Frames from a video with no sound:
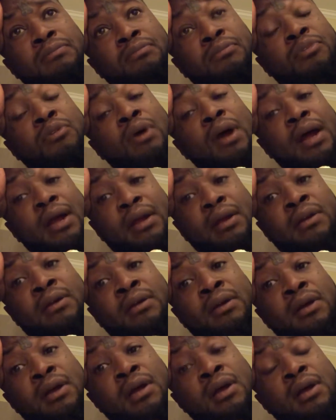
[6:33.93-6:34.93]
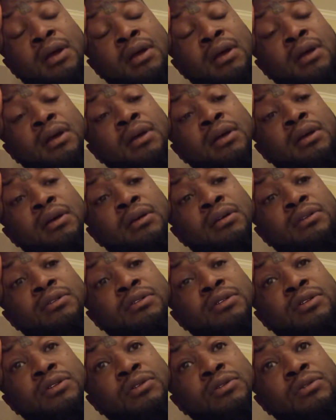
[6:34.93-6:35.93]
prior
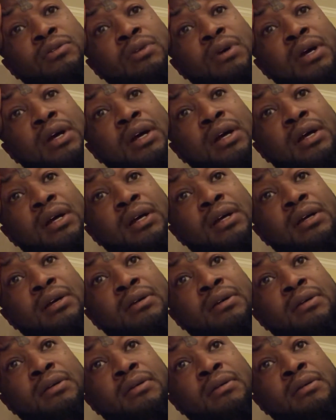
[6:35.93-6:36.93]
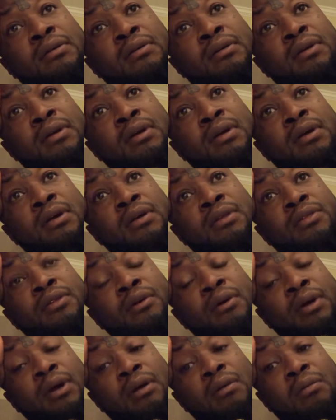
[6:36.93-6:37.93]
to
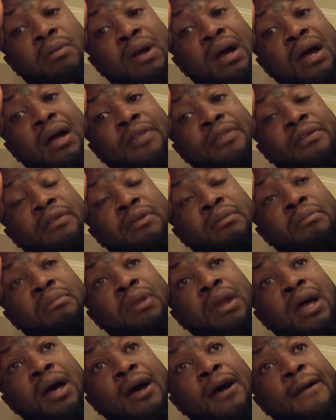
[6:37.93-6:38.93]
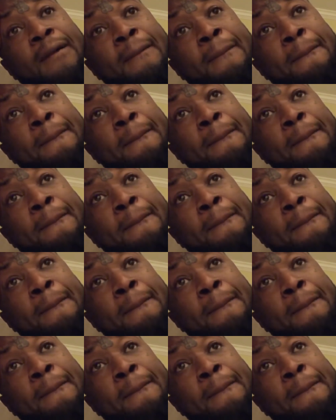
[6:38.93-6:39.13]
throwing a ride through the block,